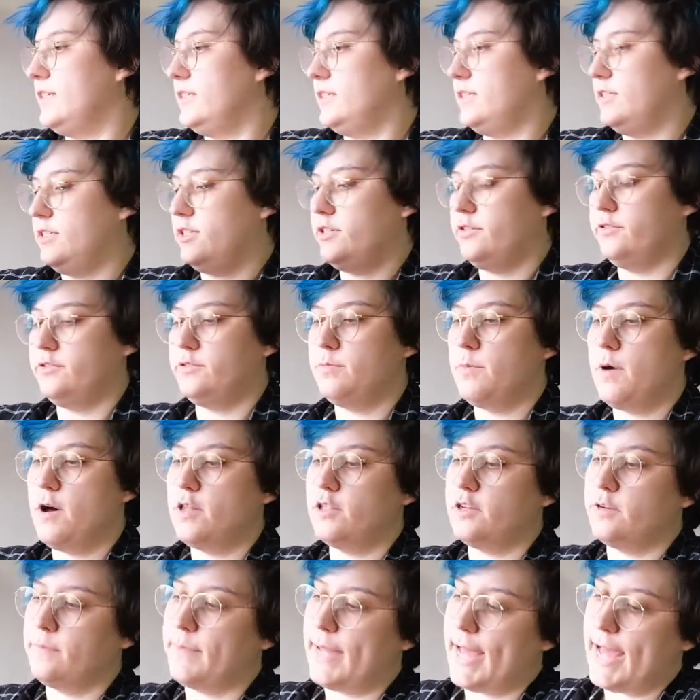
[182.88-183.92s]
2
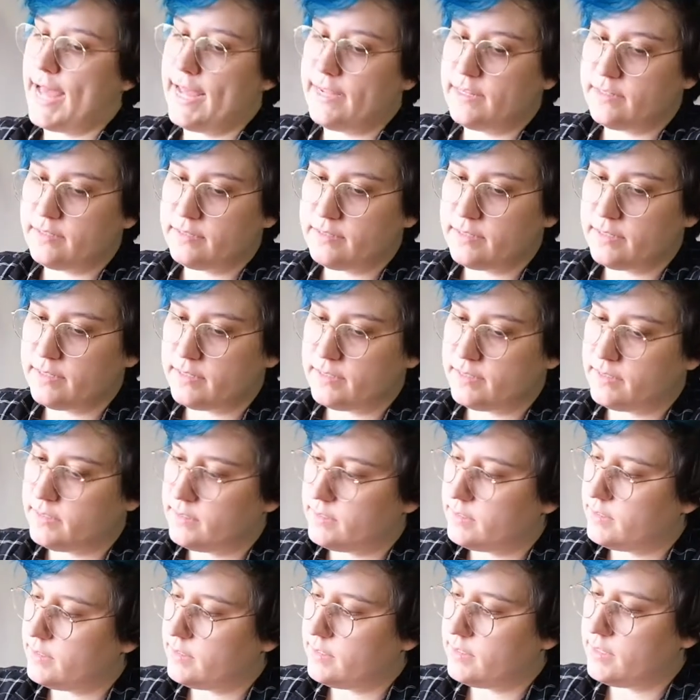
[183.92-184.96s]
smaller bags,
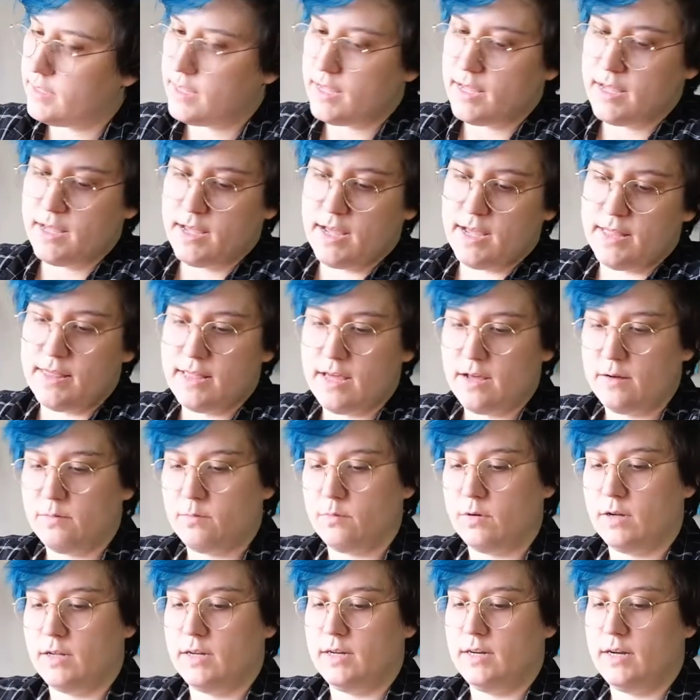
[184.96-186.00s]
and then
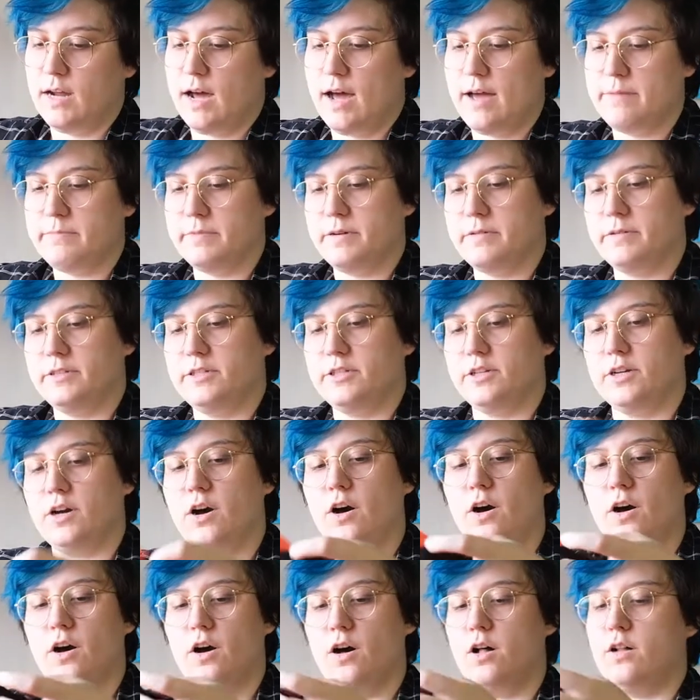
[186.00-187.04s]
what I'm going to
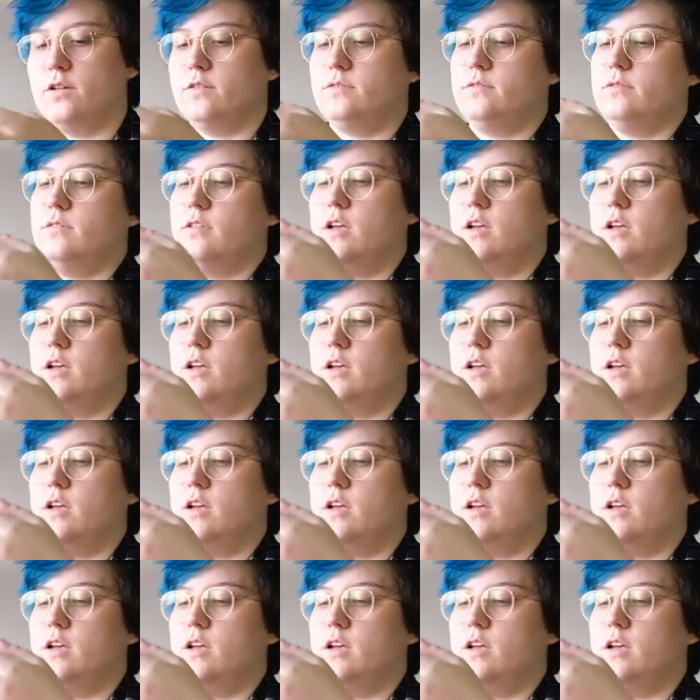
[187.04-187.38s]
call,